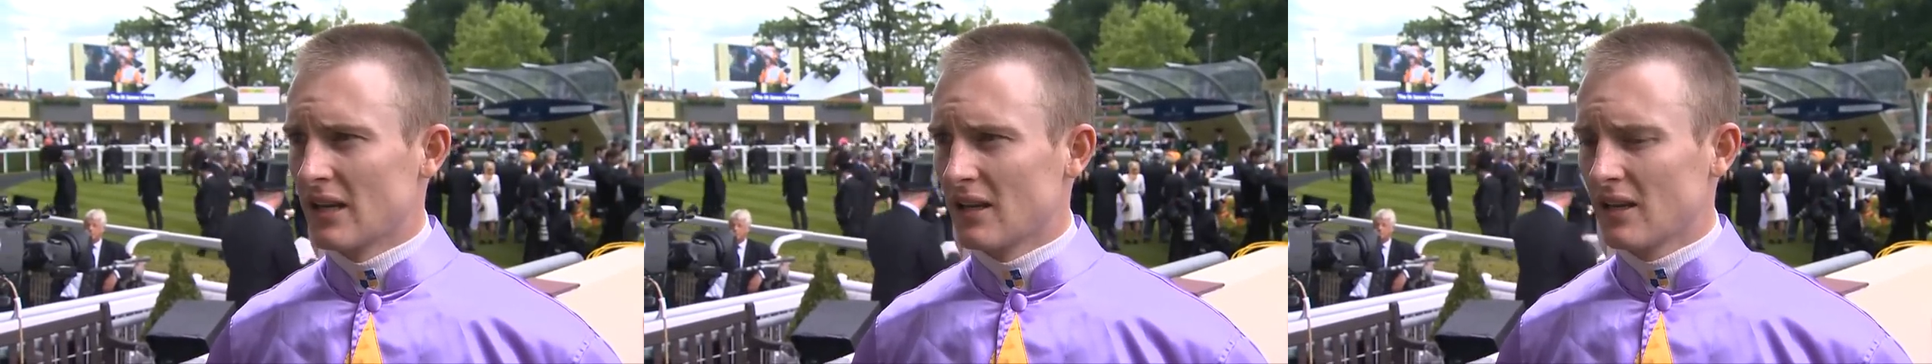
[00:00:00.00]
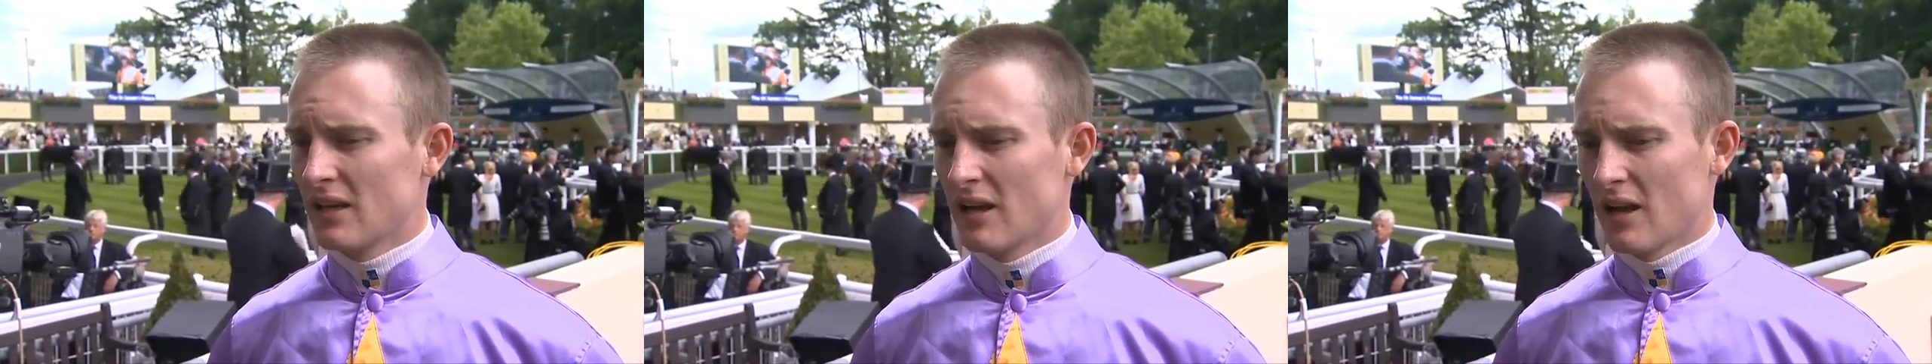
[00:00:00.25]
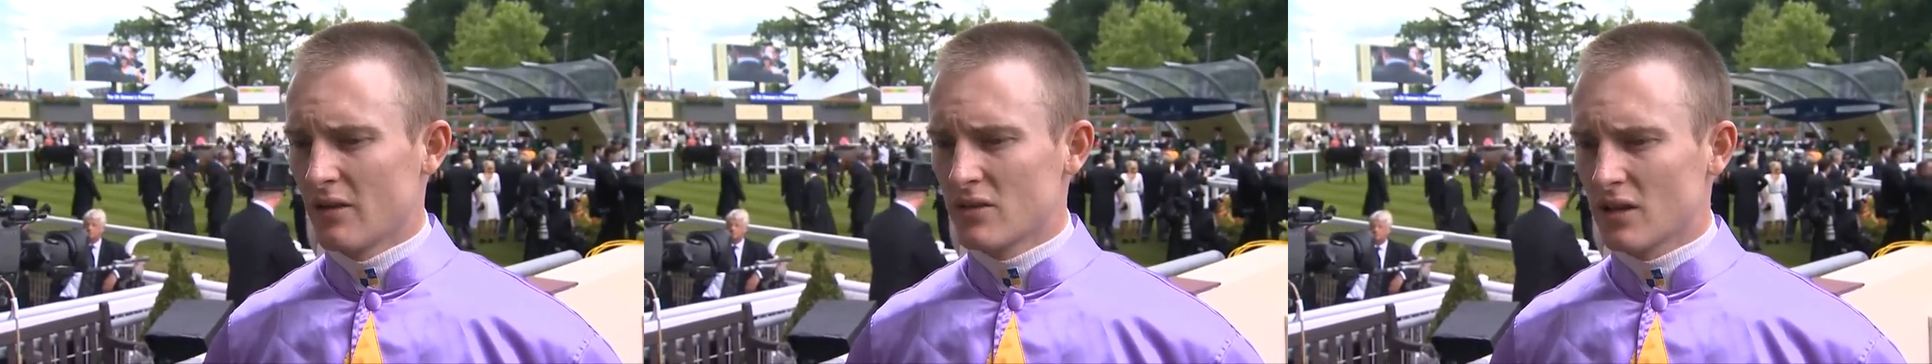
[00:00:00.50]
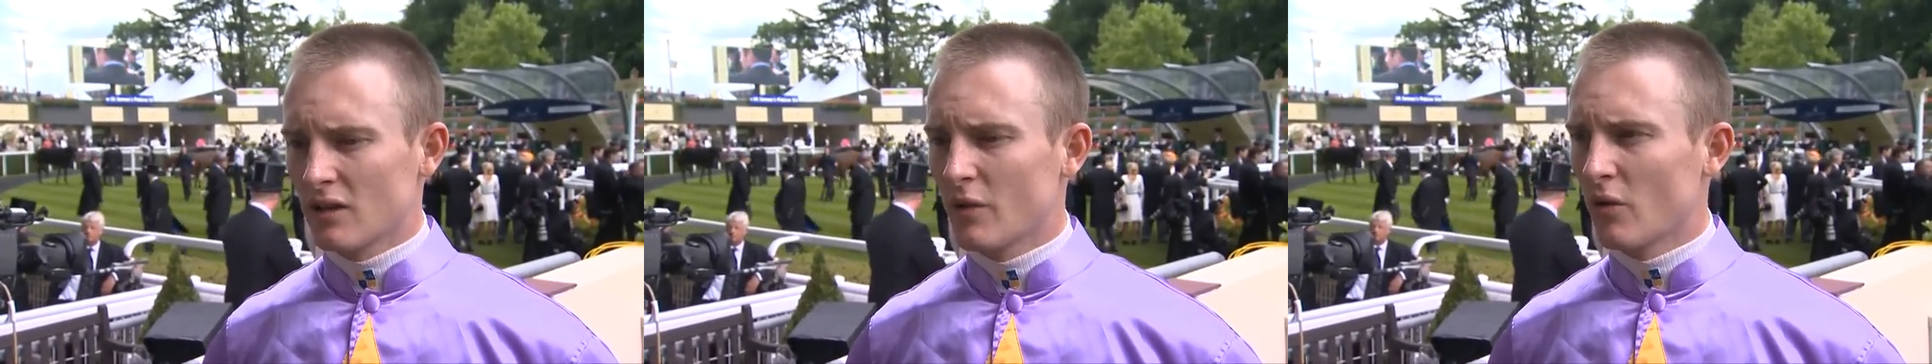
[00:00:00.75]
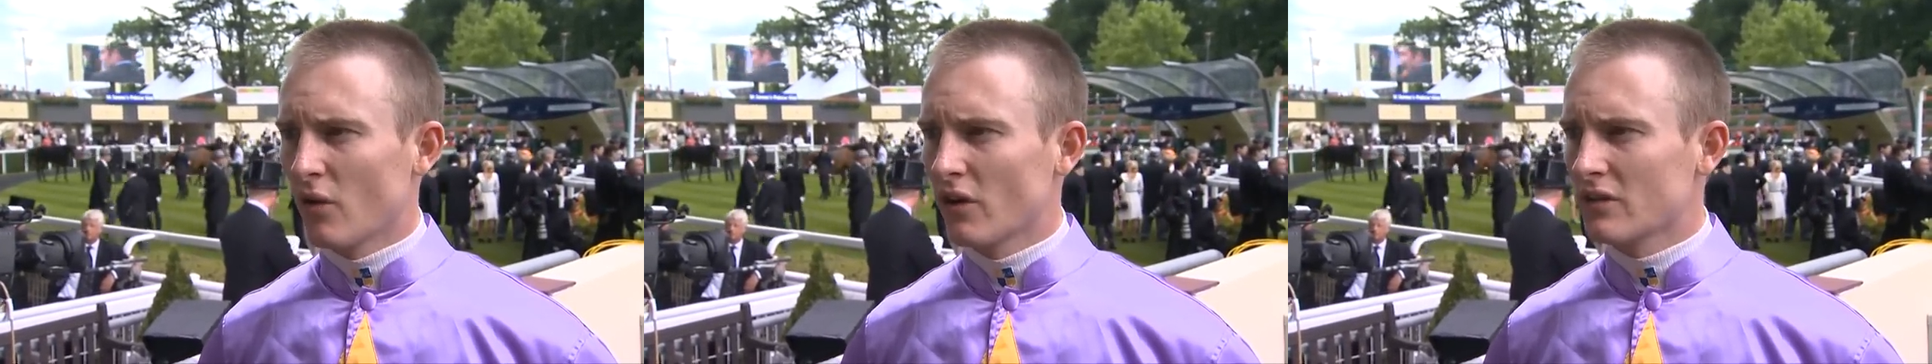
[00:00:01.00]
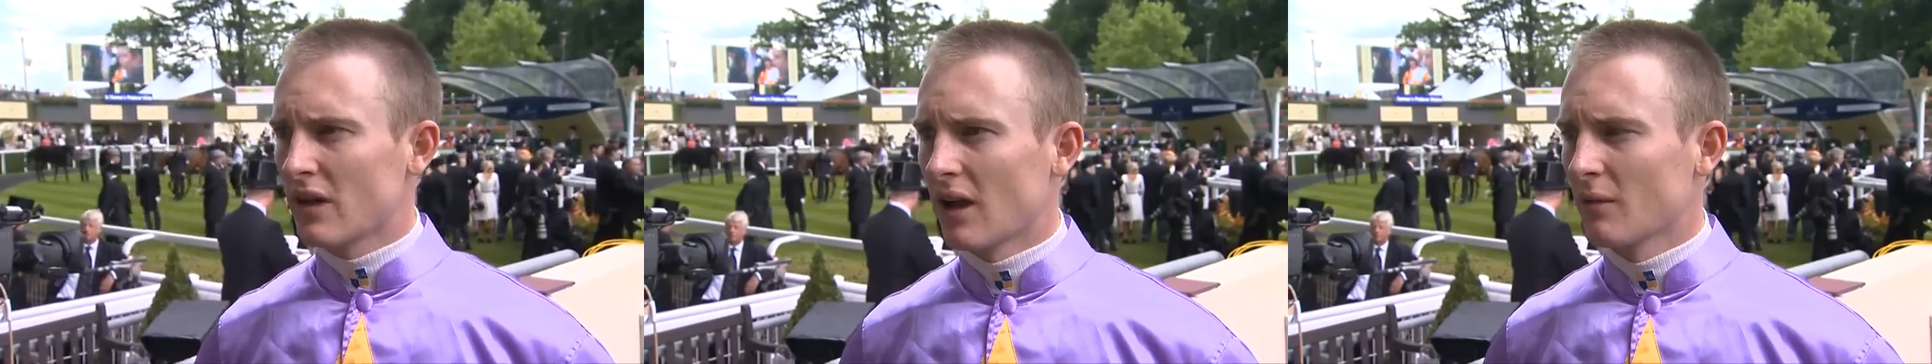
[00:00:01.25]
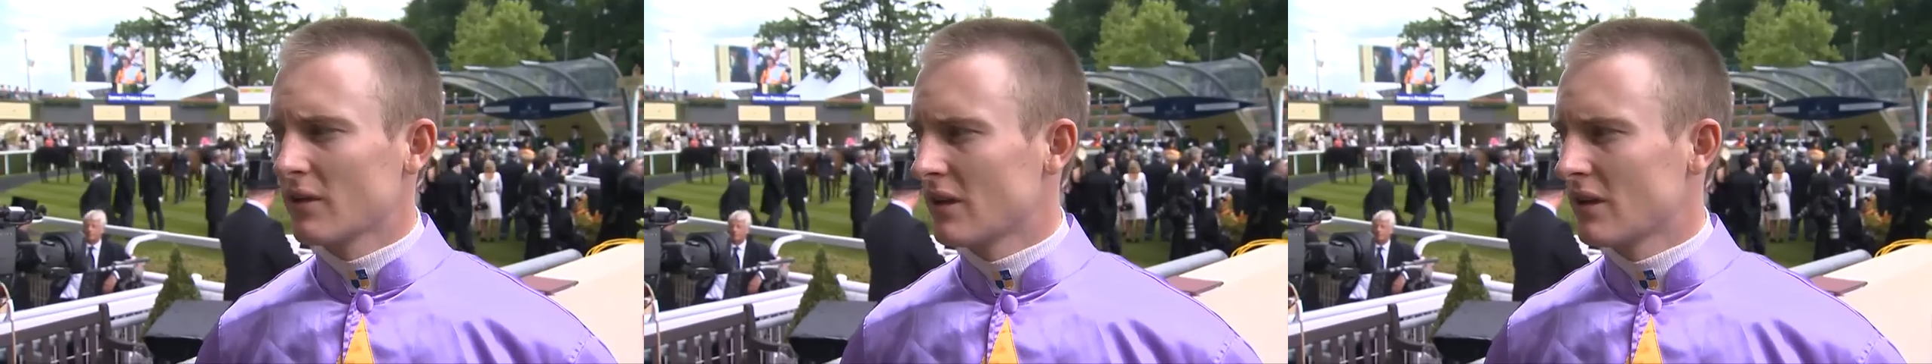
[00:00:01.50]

He, you know, he was a little bit worked up.